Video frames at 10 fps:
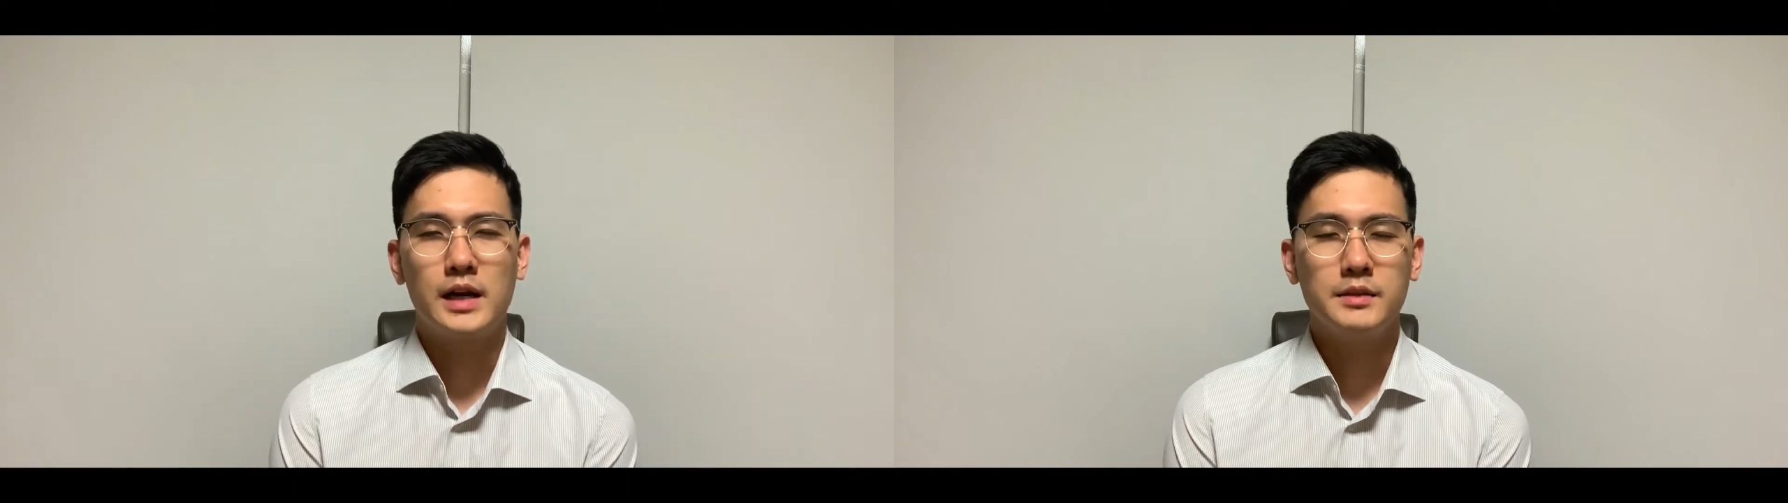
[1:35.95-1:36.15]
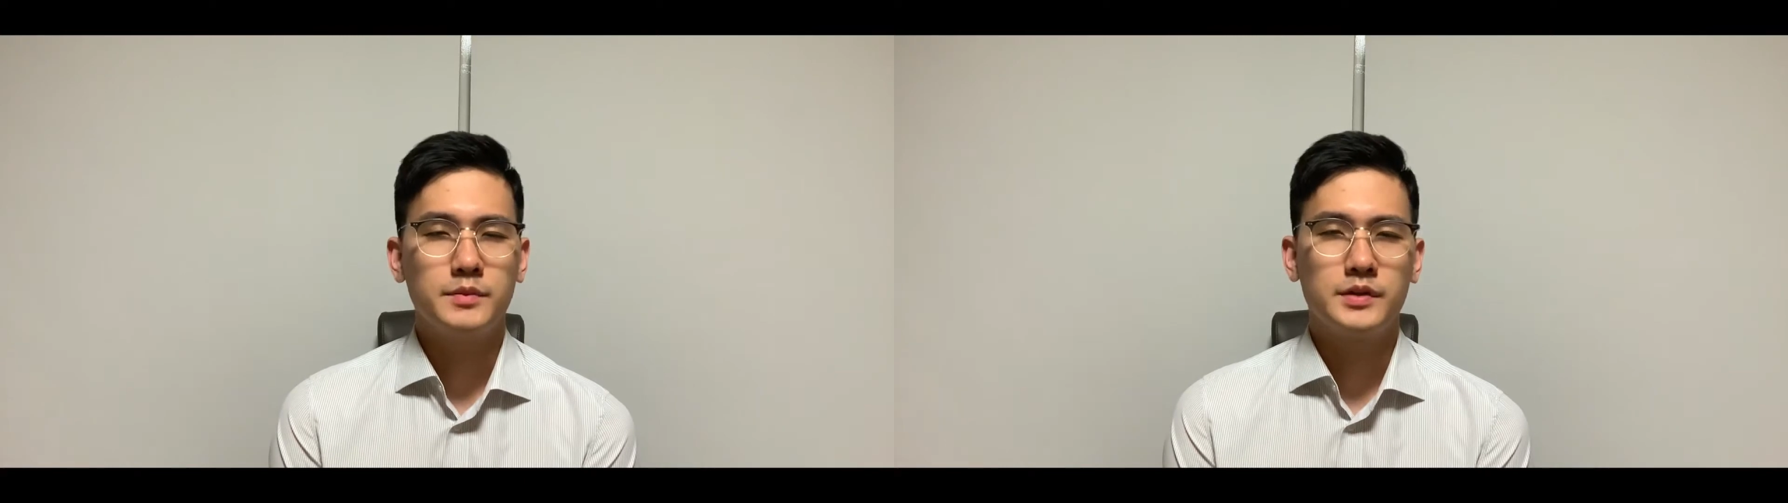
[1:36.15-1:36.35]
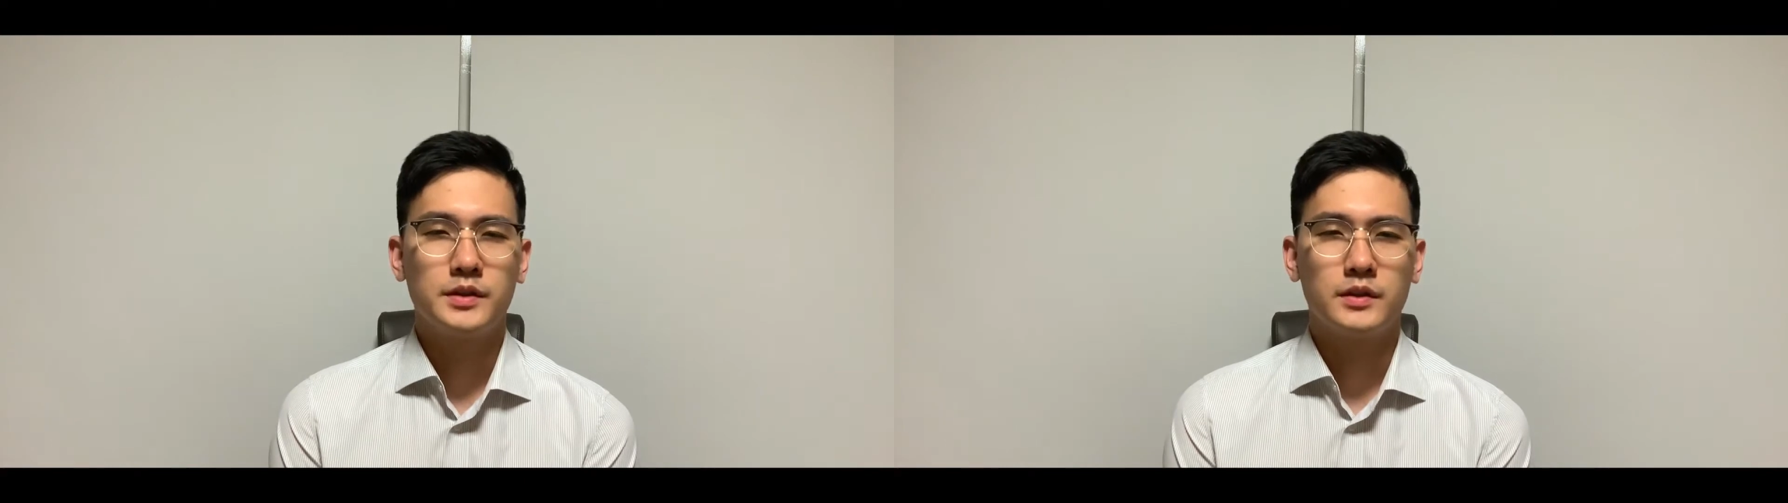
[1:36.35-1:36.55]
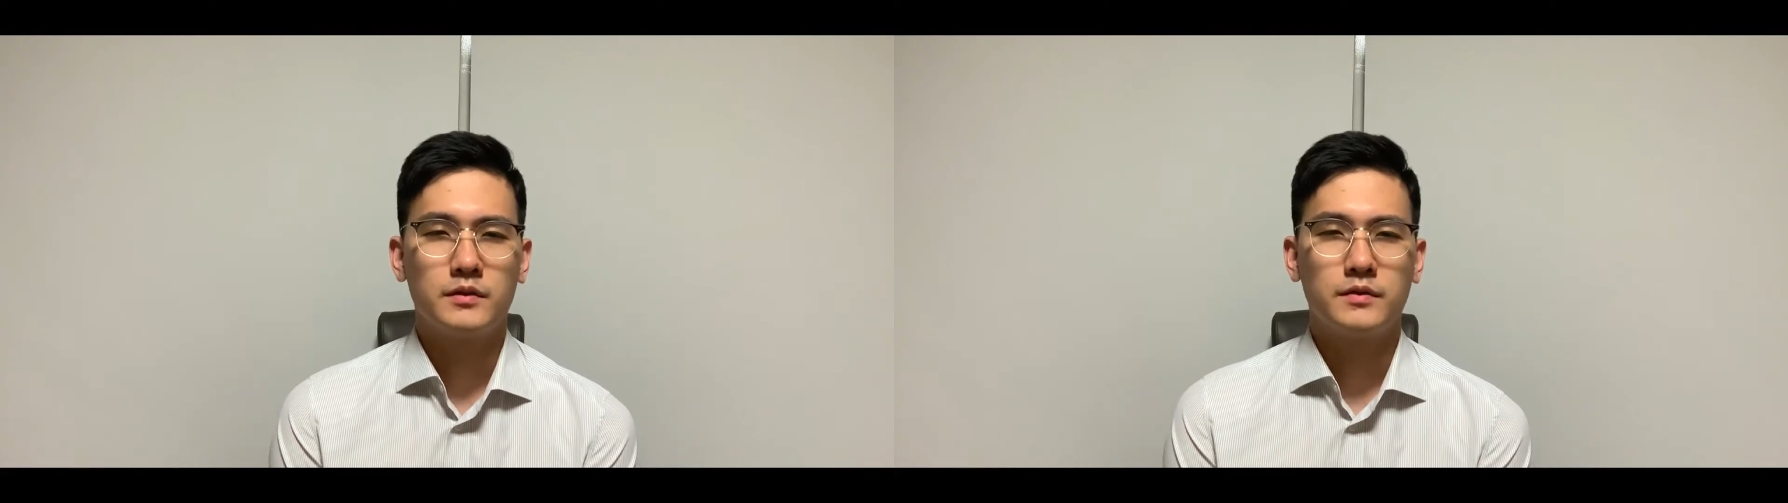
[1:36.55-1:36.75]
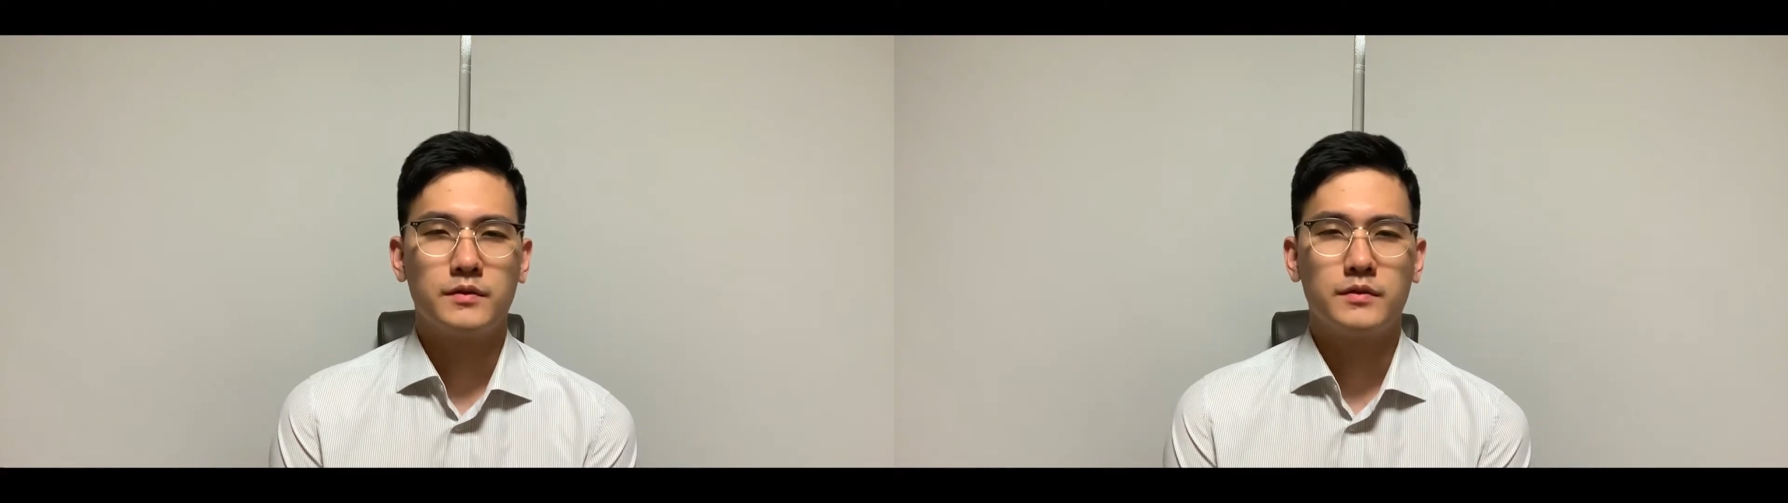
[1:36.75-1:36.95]

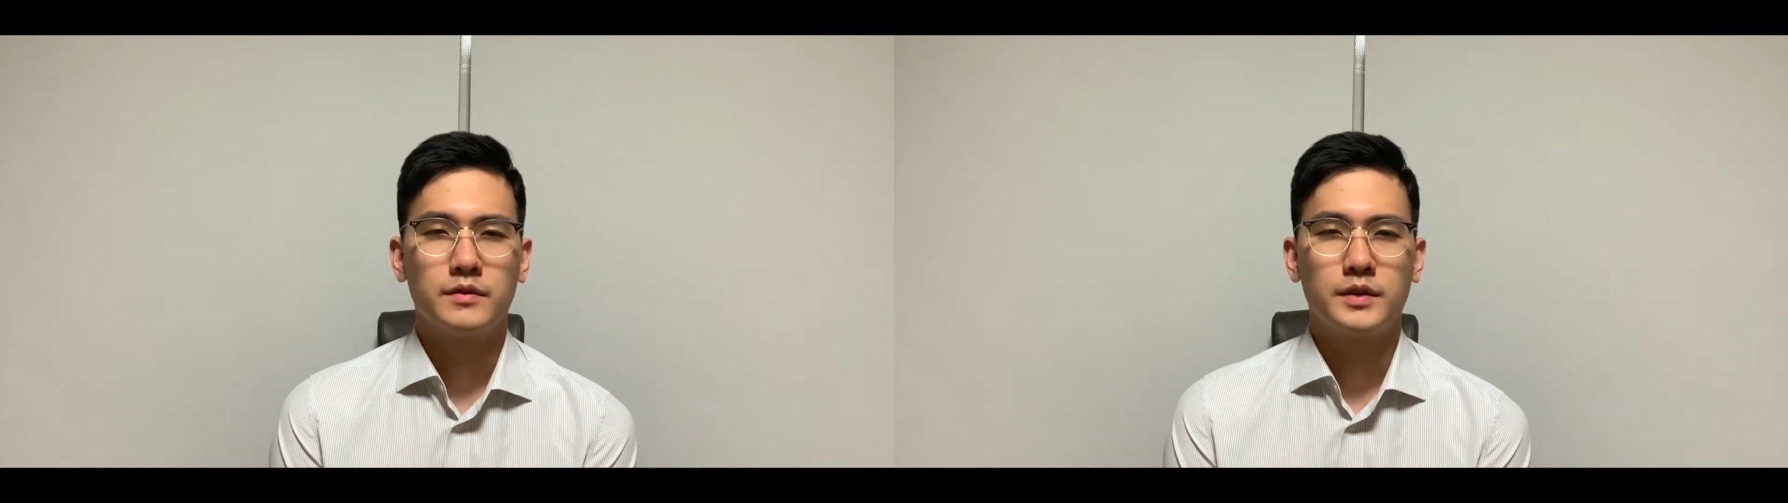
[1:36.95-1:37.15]
himself